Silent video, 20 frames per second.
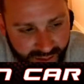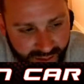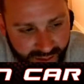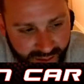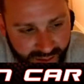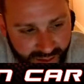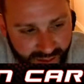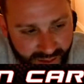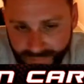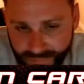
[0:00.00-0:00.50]

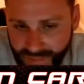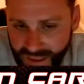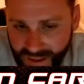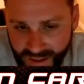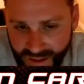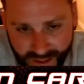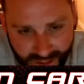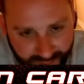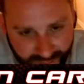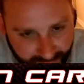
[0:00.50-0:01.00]
and
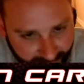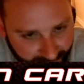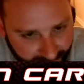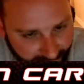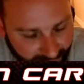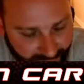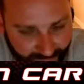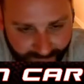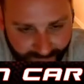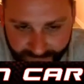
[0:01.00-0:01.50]

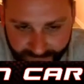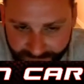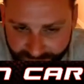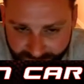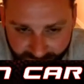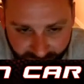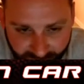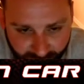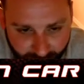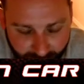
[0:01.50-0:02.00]
just
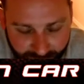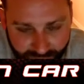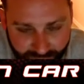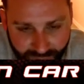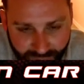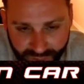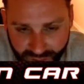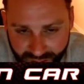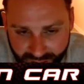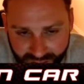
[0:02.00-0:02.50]
doing
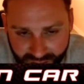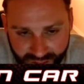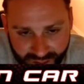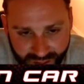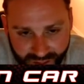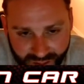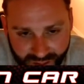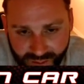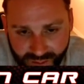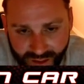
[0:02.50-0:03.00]
their
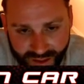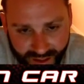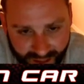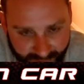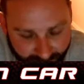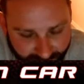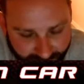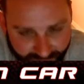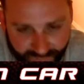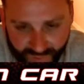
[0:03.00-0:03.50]
thing,
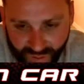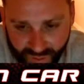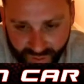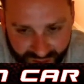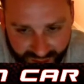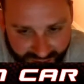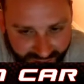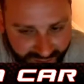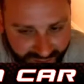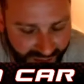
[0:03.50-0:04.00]
like
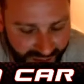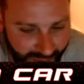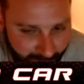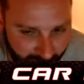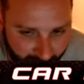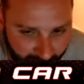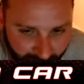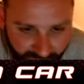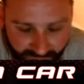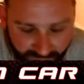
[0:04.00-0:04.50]
getting
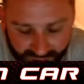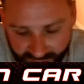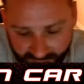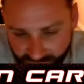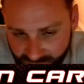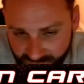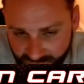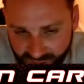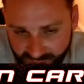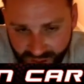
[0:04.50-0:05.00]
demos,
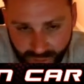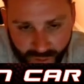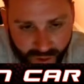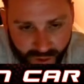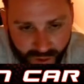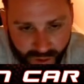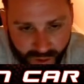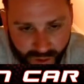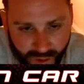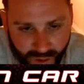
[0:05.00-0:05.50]
giving
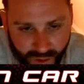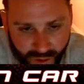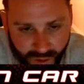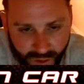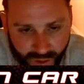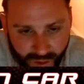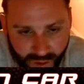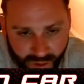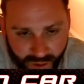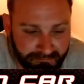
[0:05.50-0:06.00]
demos,
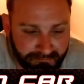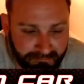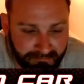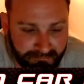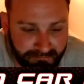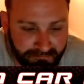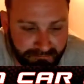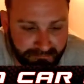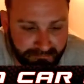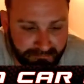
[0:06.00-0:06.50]
and
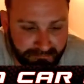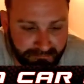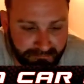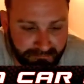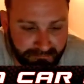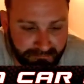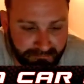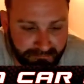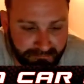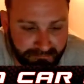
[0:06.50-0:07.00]

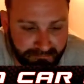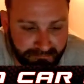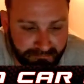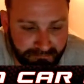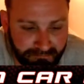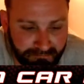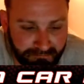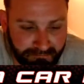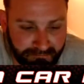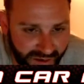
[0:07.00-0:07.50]

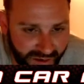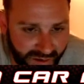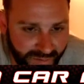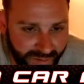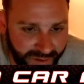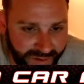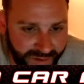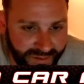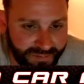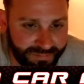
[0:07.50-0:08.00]
lifestyle,